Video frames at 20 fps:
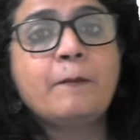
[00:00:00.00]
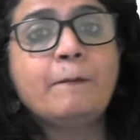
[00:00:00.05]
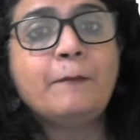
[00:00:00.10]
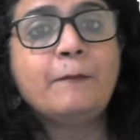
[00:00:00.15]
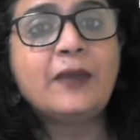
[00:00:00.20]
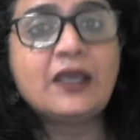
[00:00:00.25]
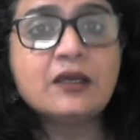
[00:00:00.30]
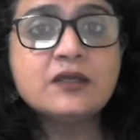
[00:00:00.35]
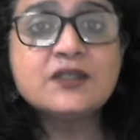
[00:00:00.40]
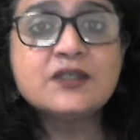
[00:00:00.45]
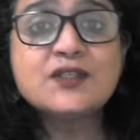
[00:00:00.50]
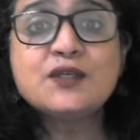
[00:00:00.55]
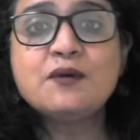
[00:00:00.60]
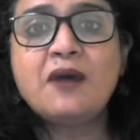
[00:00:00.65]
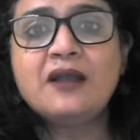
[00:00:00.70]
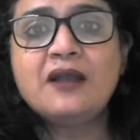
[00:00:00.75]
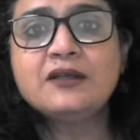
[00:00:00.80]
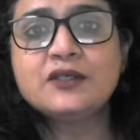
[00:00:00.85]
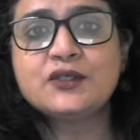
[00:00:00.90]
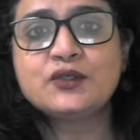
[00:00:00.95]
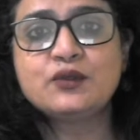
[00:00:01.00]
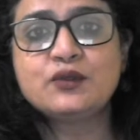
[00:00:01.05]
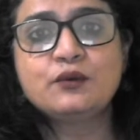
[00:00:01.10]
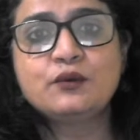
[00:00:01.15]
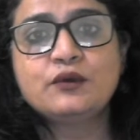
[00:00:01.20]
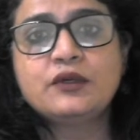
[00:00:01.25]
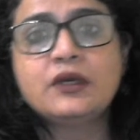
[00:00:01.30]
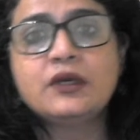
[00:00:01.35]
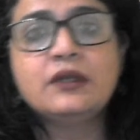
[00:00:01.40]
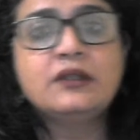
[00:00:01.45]
because you
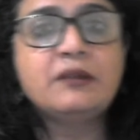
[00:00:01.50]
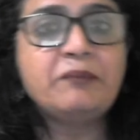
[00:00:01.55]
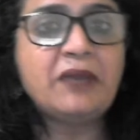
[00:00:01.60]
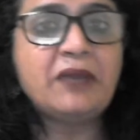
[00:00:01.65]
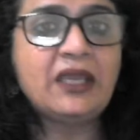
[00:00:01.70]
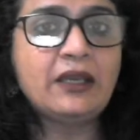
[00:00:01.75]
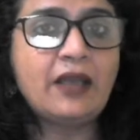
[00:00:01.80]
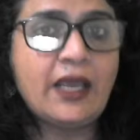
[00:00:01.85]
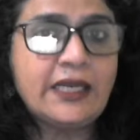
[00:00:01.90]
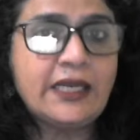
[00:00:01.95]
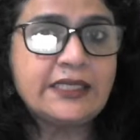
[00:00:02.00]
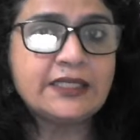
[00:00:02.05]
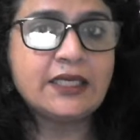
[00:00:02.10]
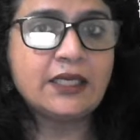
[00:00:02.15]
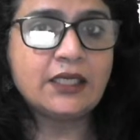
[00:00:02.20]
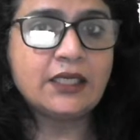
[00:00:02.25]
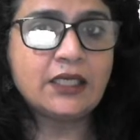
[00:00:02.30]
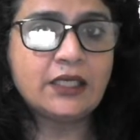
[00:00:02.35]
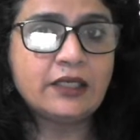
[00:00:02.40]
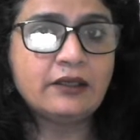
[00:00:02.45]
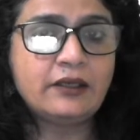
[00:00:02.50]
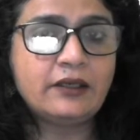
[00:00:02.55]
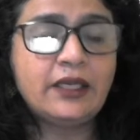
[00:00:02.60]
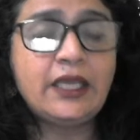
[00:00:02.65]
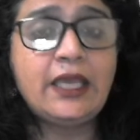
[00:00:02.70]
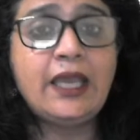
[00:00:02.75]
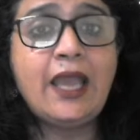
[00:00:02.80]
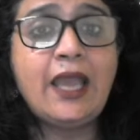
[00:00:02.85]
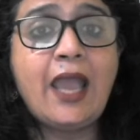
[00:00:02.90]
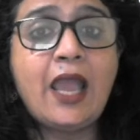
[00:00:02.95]
understood the main idea
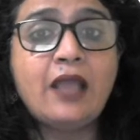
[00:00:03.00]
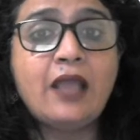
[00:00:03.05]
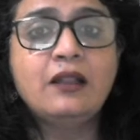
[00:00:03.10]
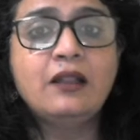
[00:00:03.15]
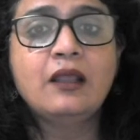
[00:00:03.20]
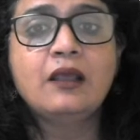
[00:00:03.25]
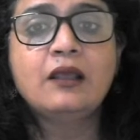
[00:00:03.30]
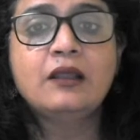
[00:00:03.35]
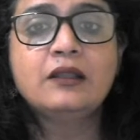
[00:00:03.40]
clearly and